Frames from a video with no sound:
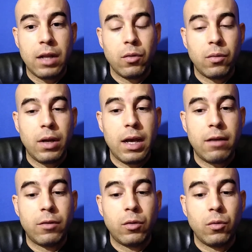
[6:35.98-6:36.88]
don't
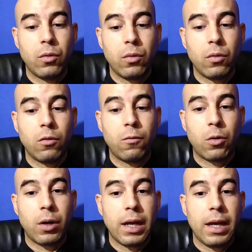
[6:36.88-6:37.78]
have to
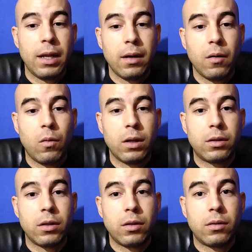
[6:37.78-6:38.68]
forget
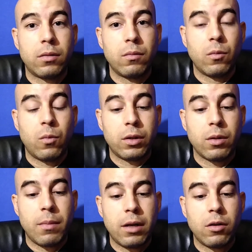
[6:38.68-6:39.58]
what
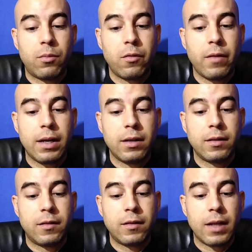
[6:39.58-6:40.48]
the medical provider
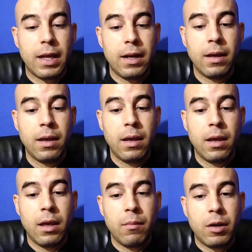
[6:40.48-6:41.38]
said
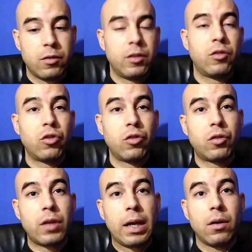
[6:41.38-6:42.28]
because it's
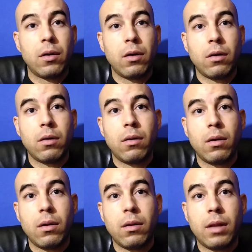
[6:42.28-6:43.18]
just like
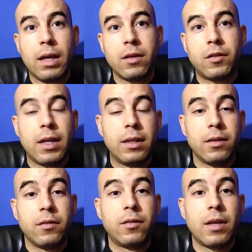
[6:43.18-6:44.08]
a
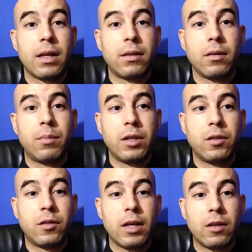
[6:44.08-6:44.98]
sentence that the
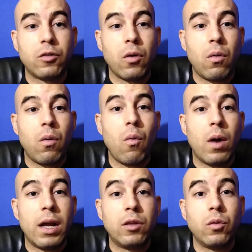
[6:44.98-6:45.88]
patient said. So
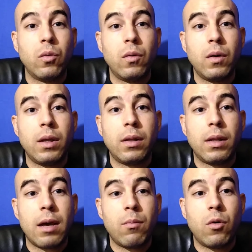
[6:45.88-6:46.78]
what I do in
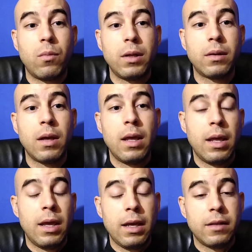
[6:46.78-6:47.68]
that moment
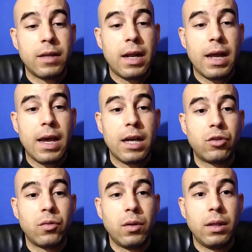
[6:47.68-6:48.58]
is that I
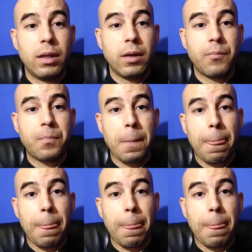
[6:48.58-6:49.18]
actually